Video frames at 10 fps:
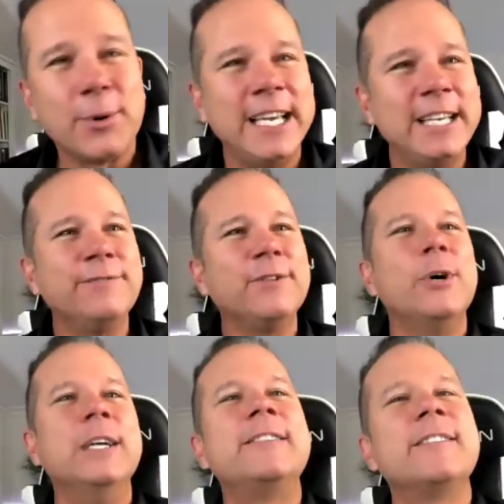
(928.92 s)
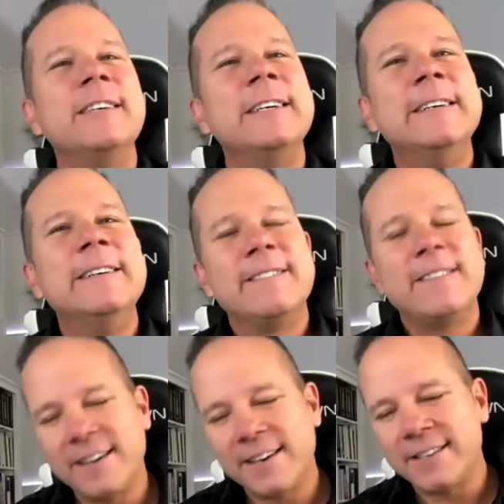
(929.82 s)
influence
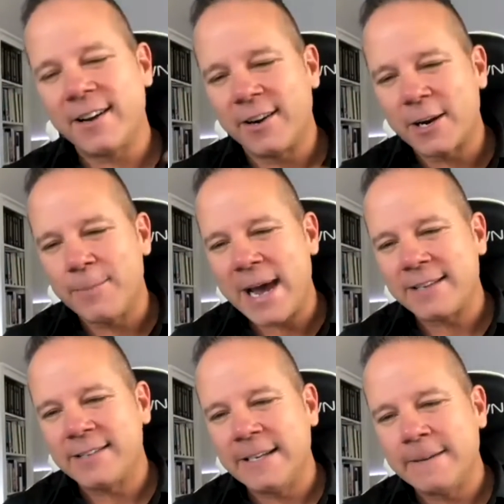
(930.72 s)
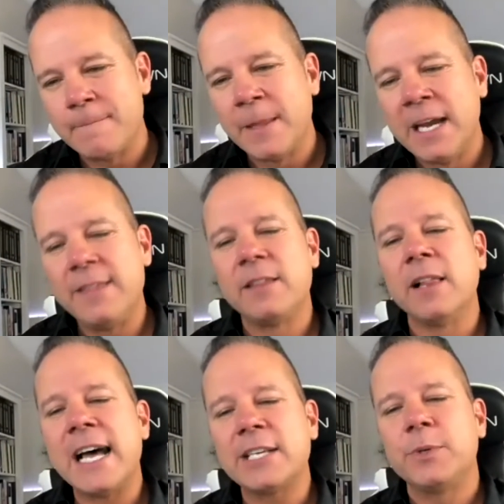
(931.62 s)
on us, on our capacity. And then the
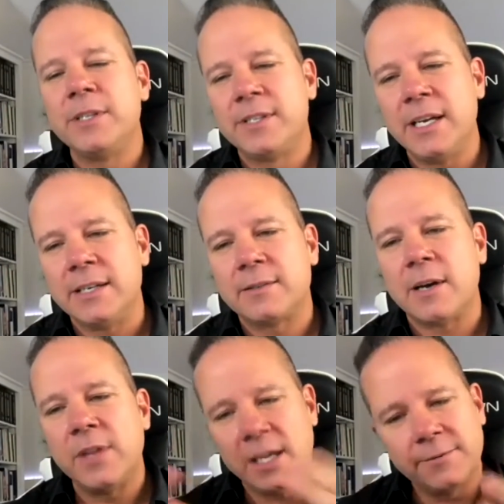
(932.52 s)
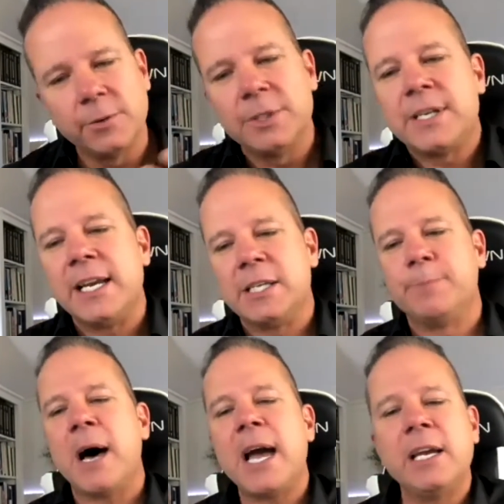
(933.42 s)
last one is this, on the influence side, is
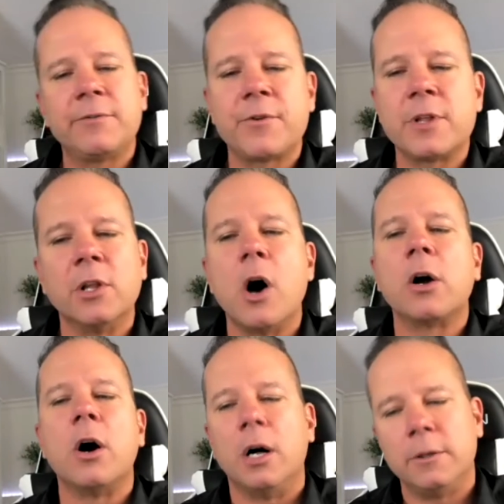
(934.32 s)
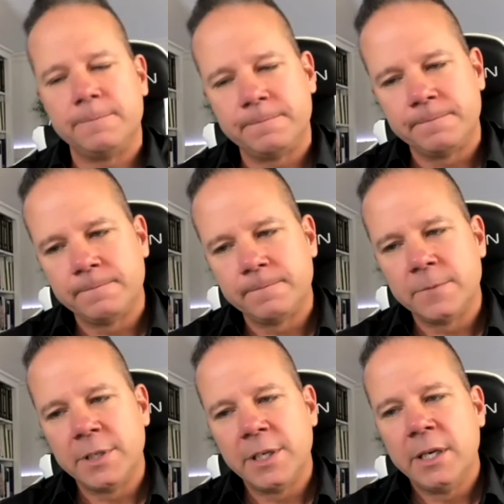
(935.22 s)
buy-in for the long haul.
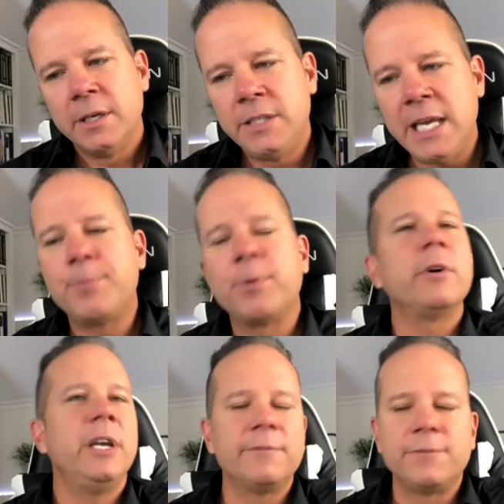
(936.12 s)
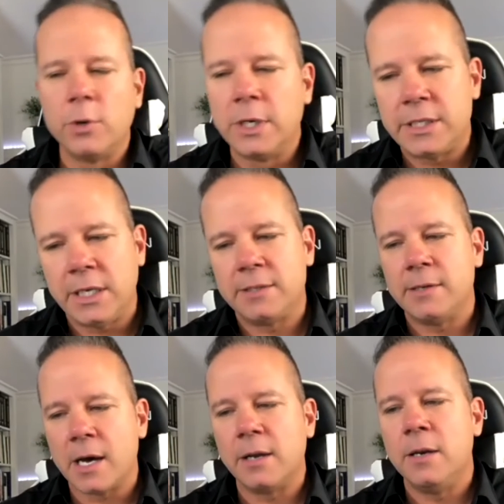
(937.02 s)
Deeper influence is
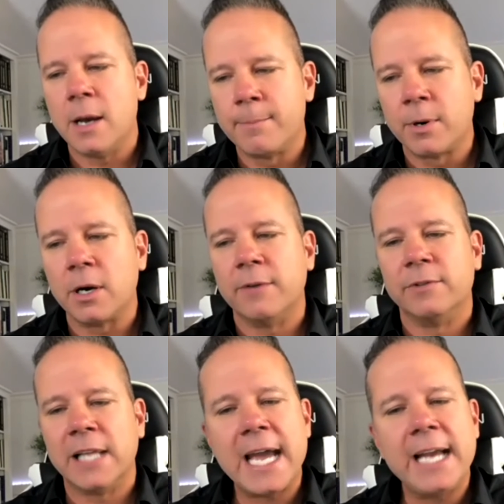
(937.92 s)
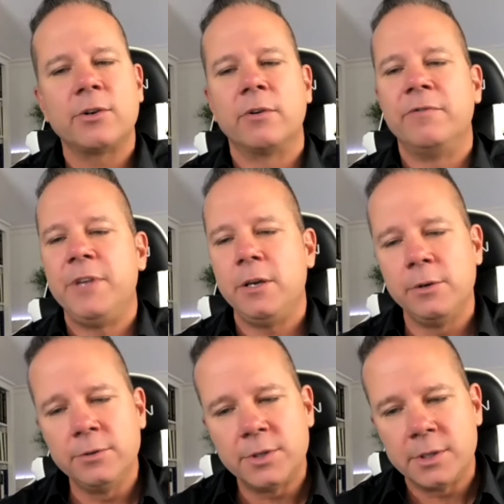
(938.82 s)
not a number of likes or
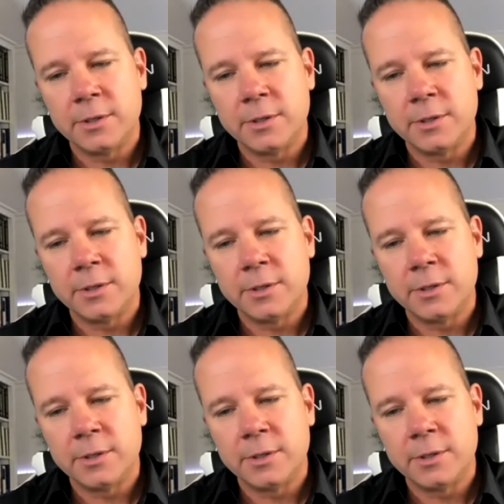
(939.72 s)
views,